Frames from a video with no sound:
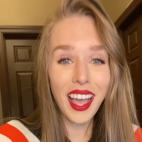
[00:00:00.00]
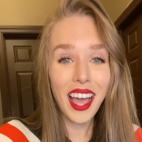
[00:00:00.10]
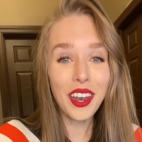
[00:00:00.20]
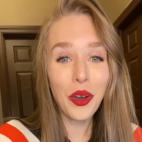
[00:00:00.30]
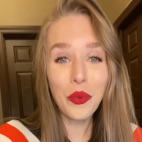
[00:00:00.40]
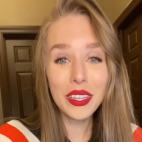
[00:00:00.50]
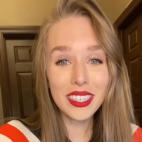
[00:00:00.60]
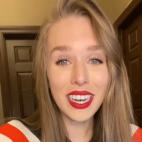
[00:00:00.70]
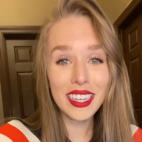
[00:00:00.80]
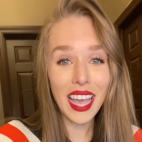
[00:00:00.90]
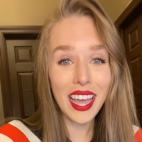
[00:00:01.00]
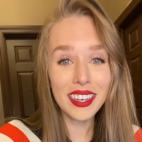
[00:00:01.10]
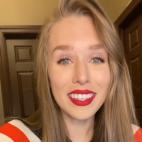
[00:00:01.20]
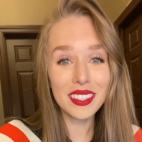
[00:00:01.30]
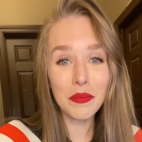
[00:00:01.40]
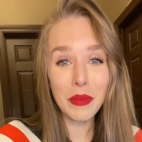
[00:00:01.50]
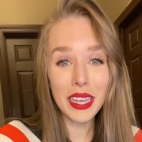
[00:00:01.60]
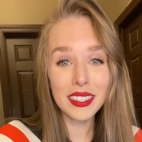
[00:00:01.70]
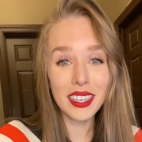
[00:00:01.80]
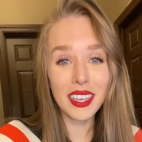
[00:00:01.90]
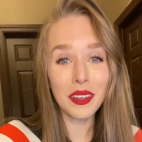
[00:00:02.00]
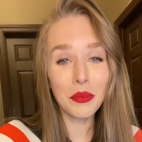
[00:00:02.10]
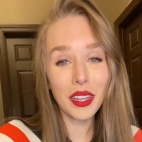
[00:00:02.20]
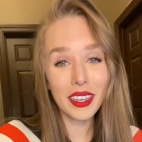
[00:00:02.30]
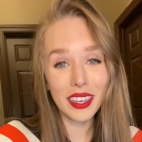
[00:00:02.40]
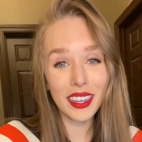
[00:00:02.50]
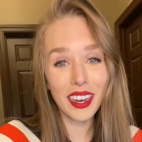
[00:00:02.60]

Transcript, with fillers: And not only did I get this amazing plugin,